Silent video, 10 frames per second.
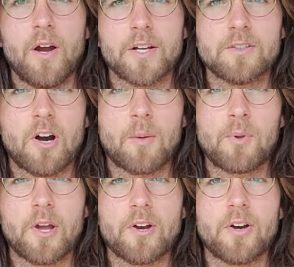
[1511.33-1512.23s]
a guitar
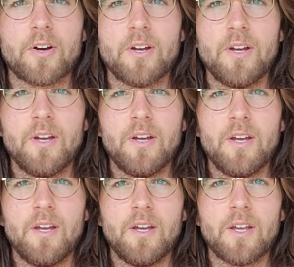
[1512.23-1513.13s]
player
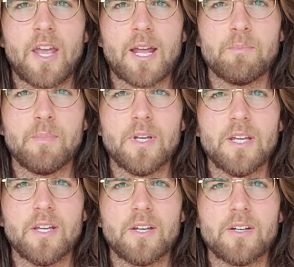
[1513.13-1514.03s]
can
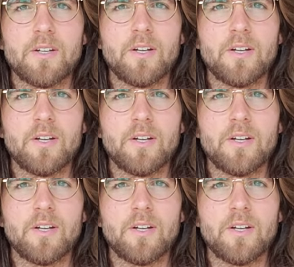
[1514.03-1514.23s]
be